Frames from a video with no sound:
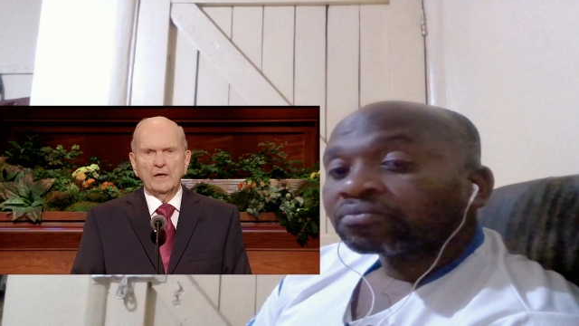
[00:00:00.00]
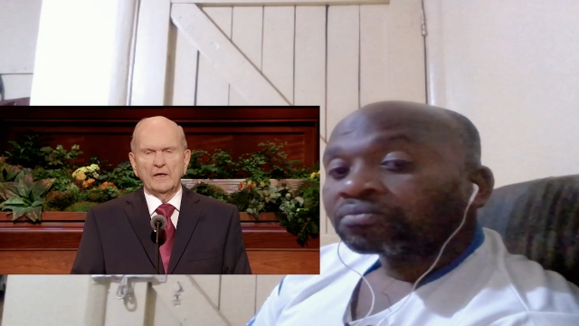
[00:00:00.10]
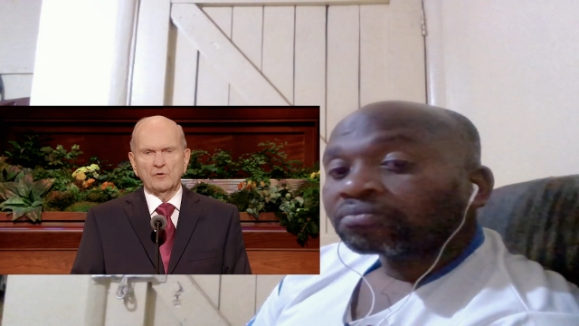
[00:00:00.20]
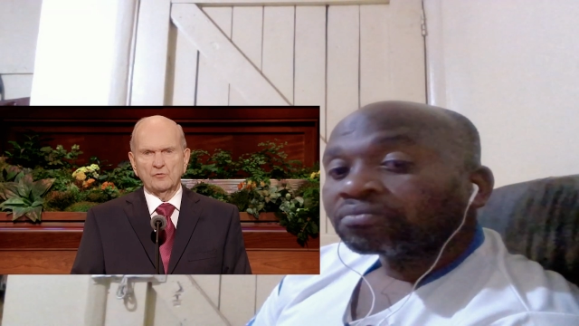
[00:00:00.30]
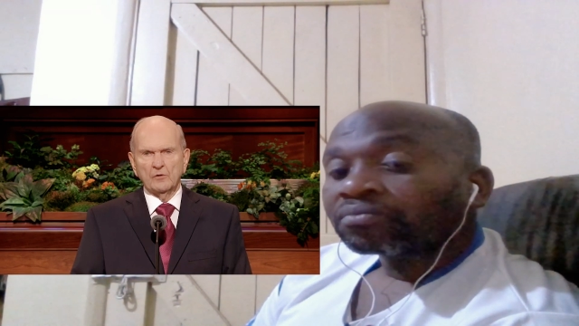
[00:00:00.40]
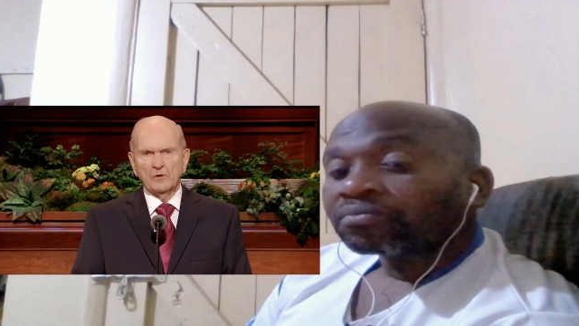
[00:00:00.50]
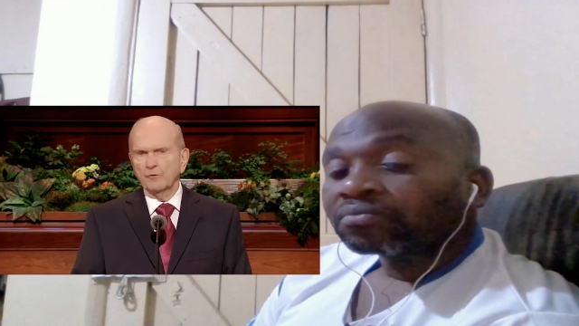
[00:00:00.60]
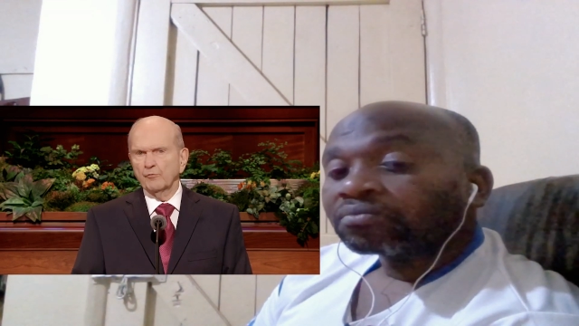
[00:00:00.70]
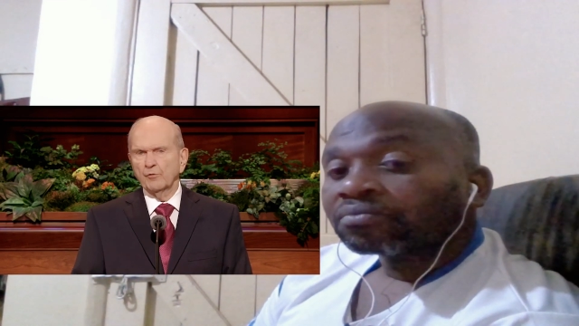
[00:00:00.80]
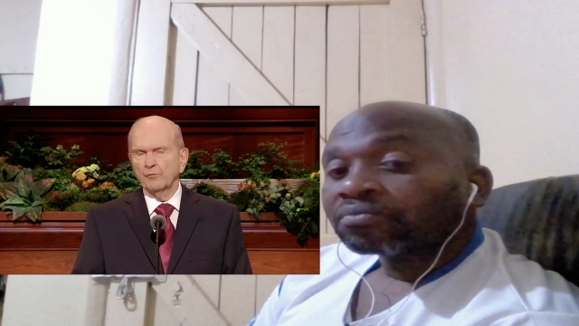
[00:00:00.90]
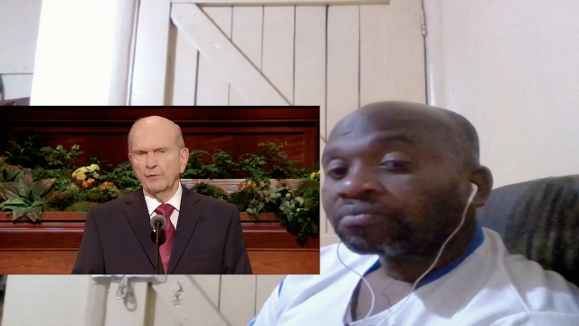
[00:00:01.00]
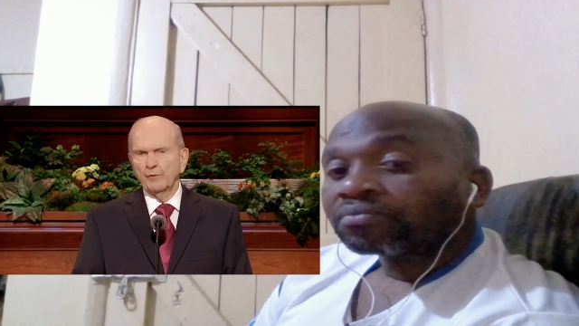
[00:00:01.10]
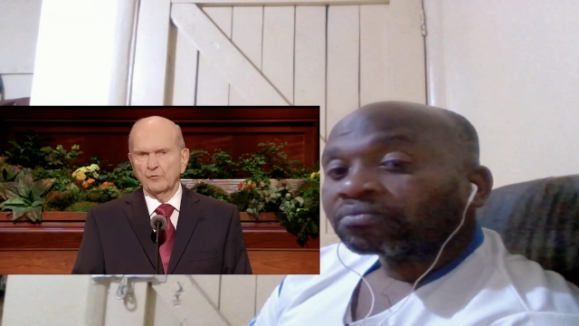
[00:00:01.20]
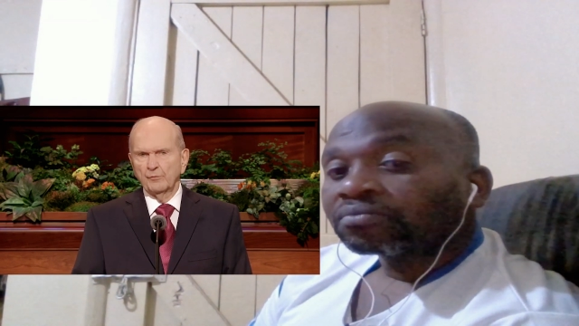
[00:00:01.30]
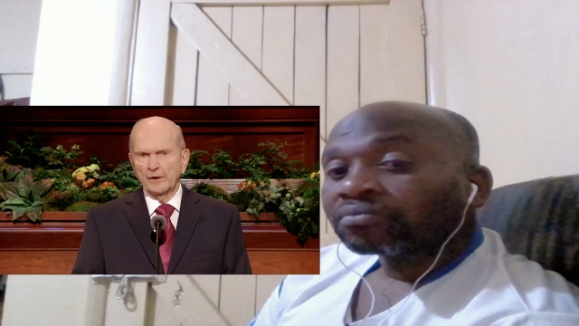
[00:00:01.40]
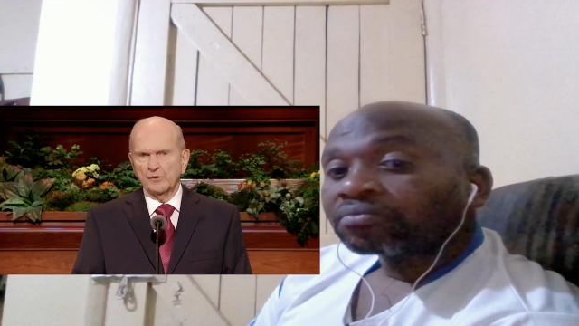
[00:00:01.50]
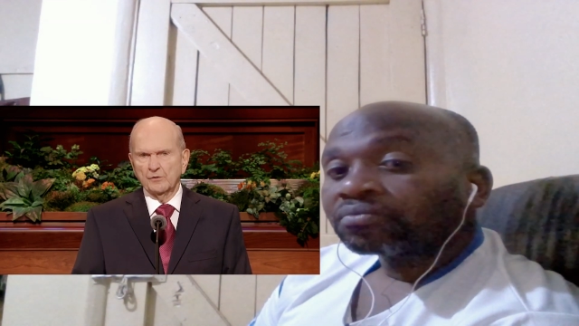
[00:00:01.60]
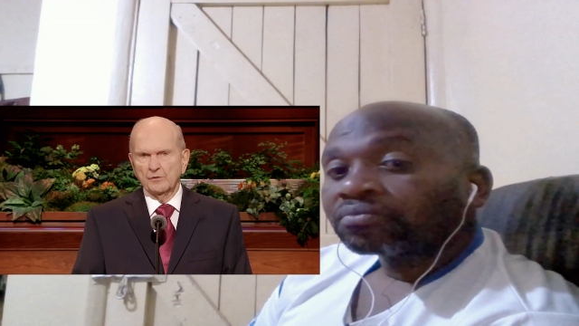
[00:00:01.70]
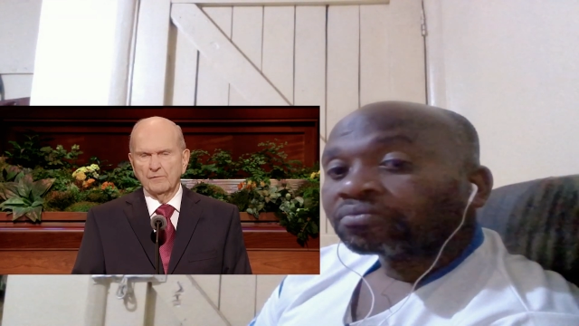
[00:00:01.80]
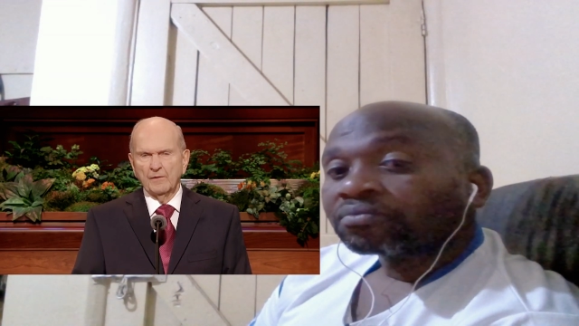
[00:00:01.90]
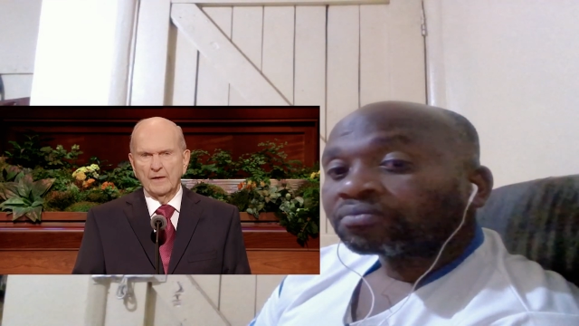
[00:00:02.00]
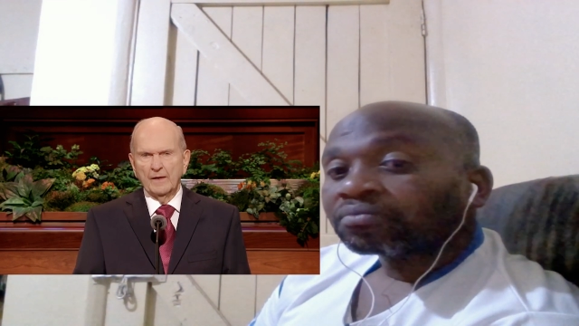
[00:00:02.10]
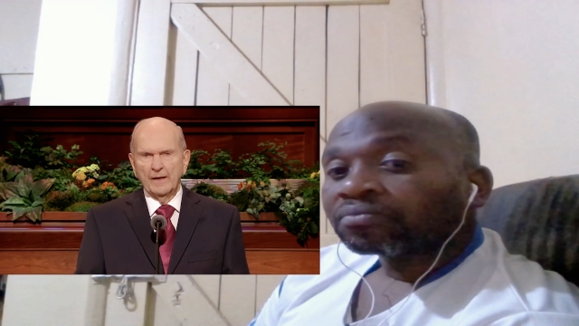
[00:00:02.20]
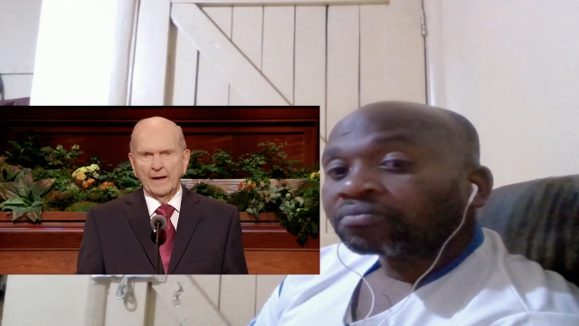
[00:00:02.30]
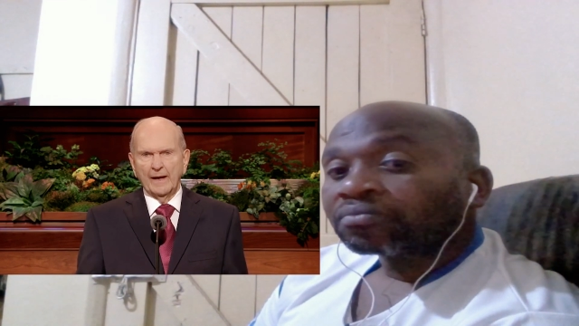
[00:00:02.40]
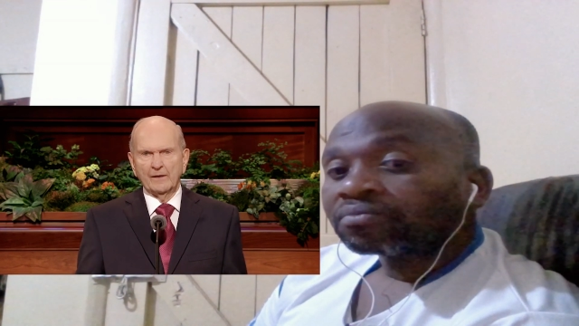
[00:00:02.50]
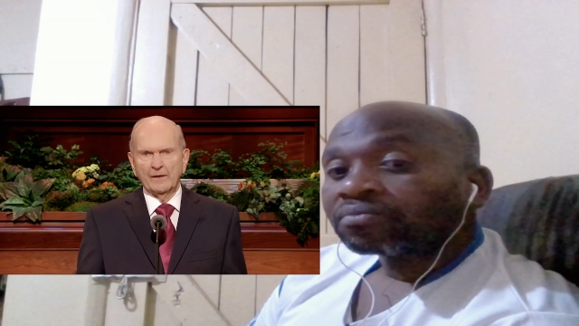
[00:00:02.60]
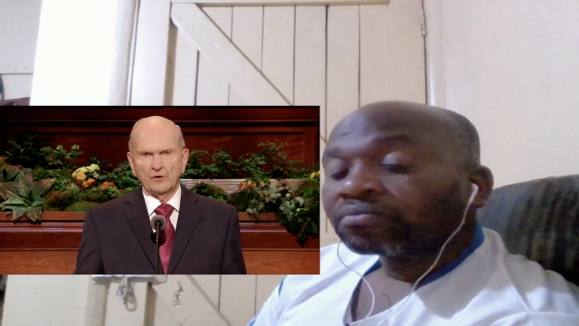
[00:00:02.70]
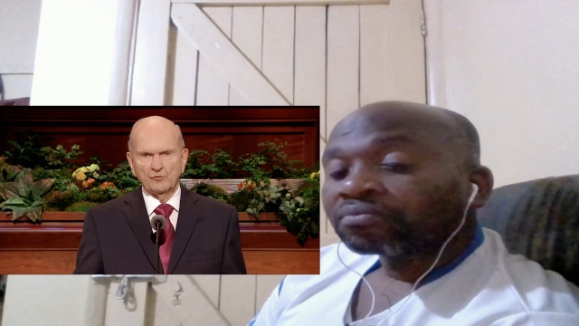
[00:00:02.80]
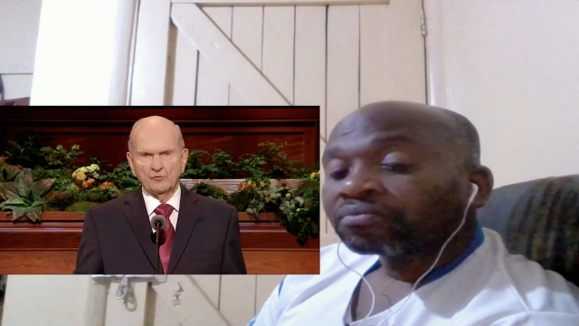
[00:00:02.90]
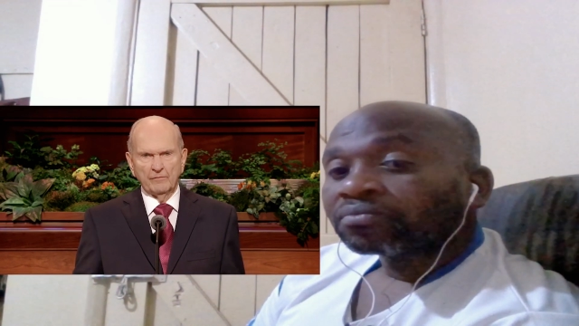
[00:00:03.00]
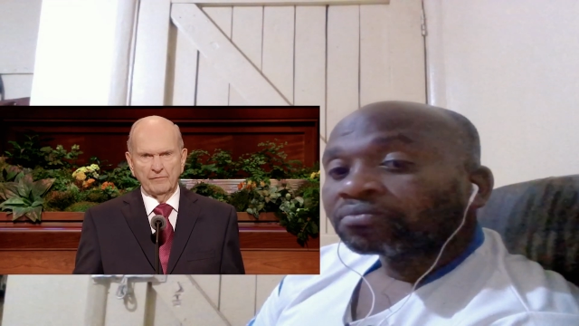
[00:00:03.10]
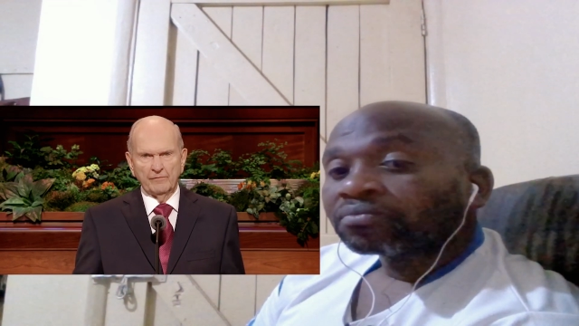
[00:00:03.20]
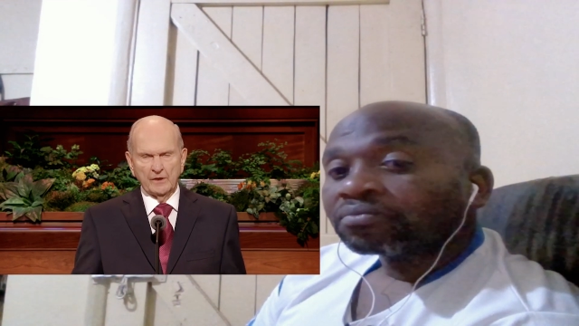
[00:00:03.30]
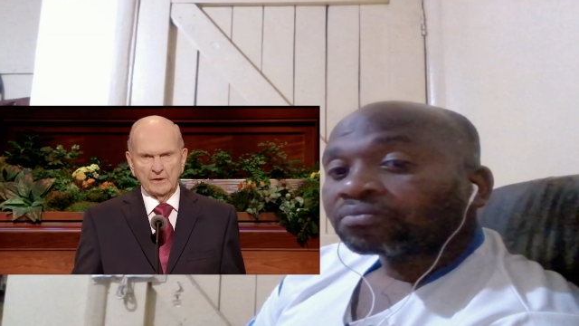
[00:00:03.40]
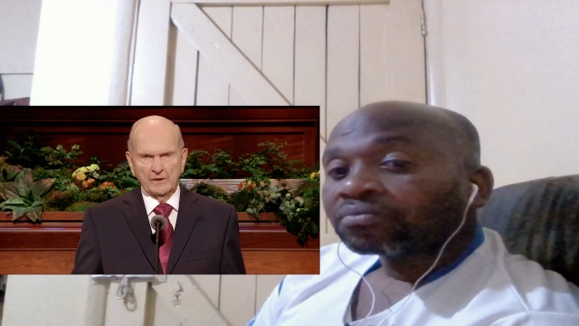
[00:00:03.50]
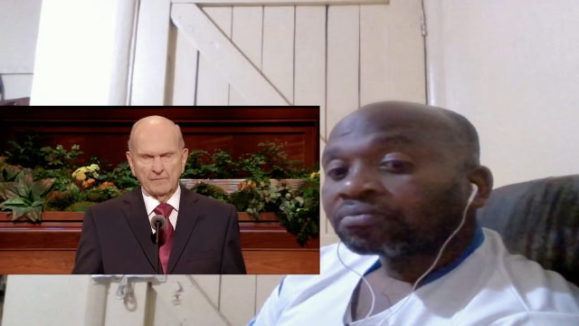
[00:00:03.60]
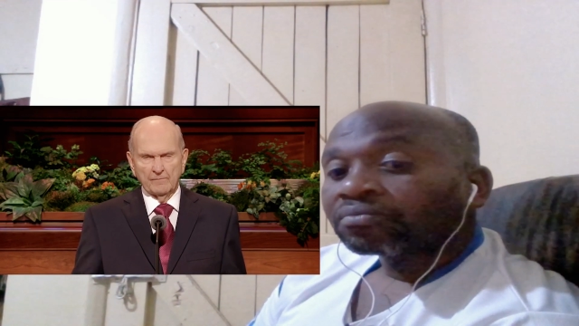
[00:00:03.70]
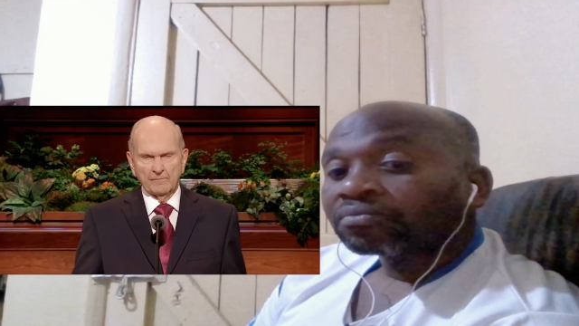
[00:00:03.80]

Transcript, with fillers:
Speaker 1: his literal resurrection, and his divinity.